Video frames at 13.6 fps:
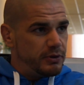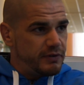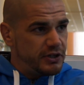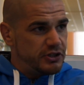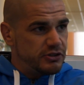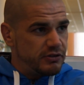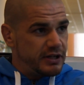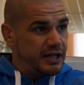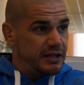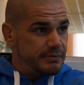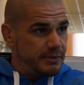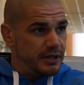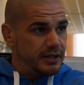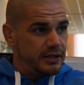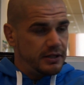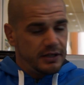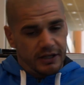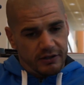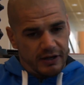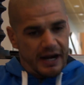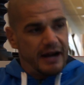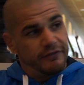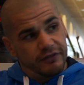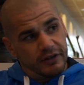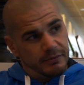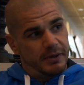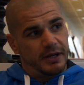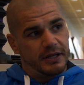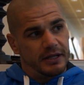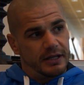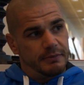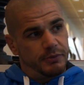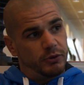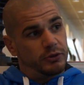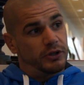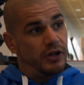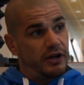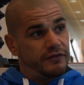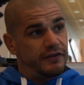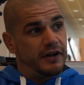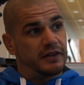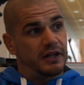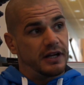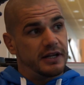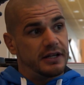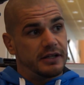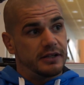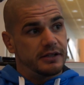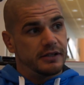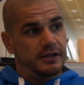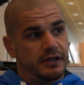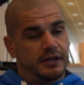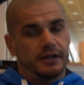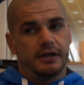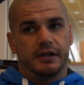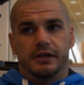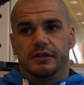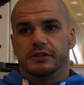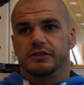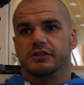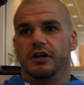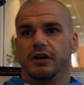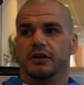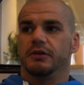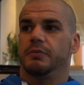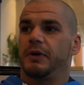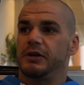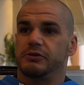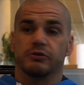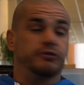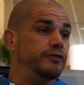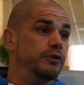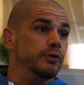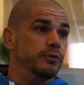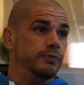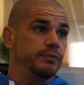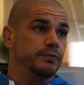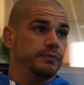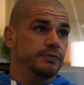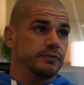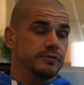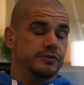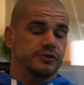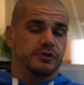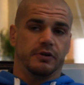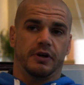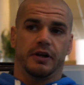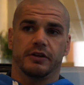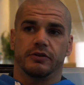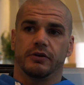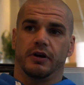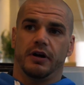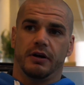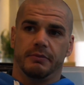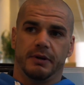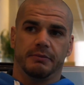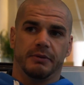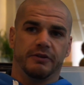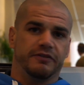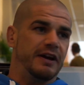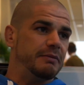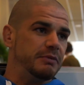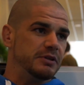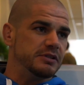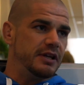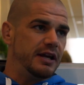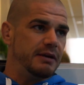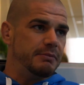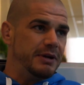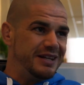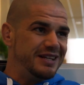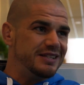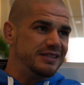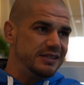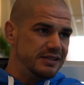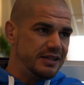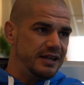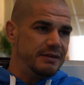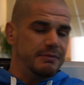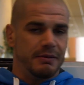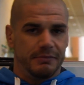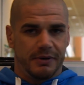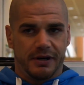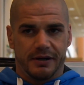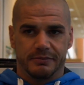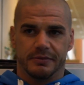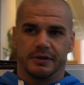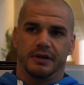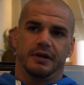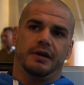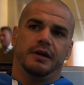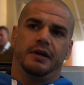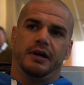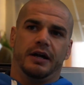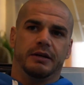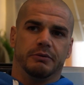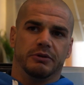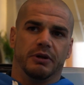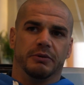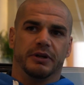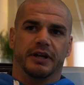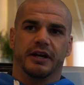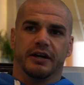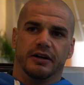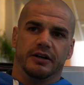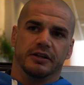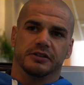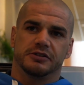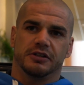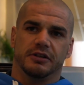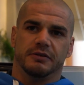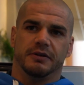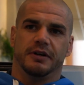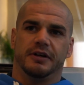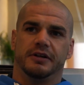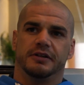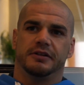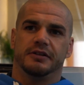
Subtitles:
the register and get the money. He got a handful of money and he pulled a knife out on the lady. So the place was full. So I thought, oh man, my family's there, my niece is there, my mom. I didn't want no one to get hurt, so